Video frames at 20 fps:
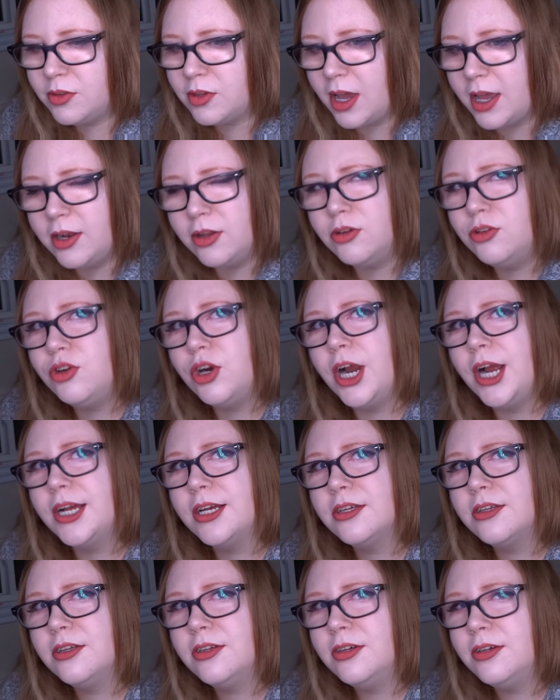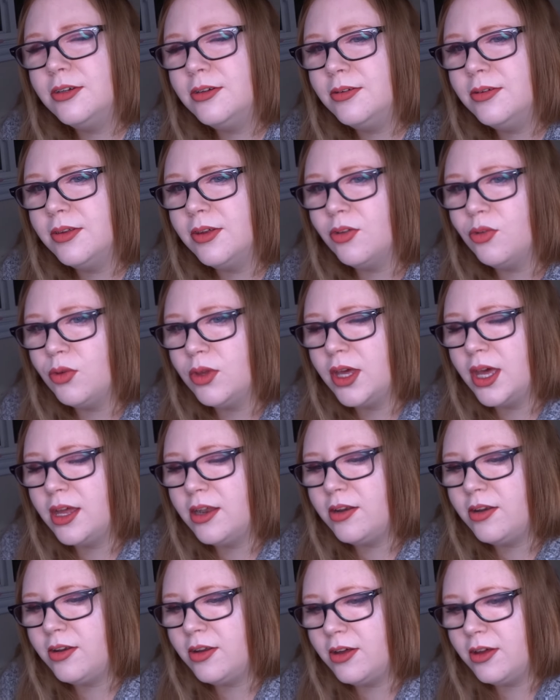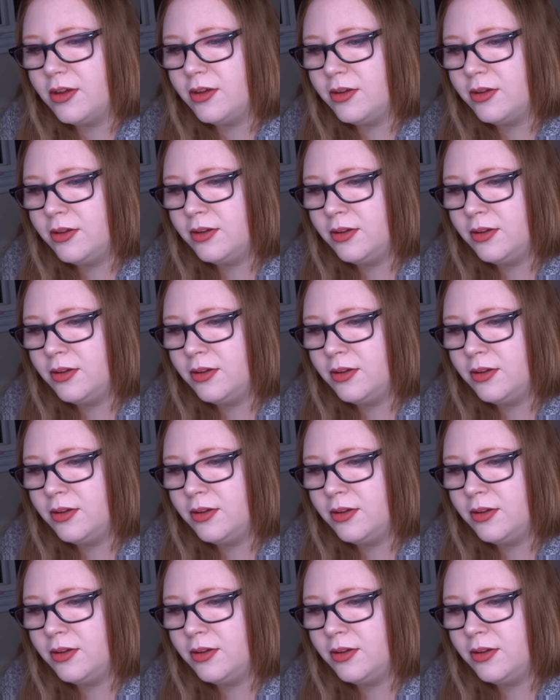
title track? Because we got uh,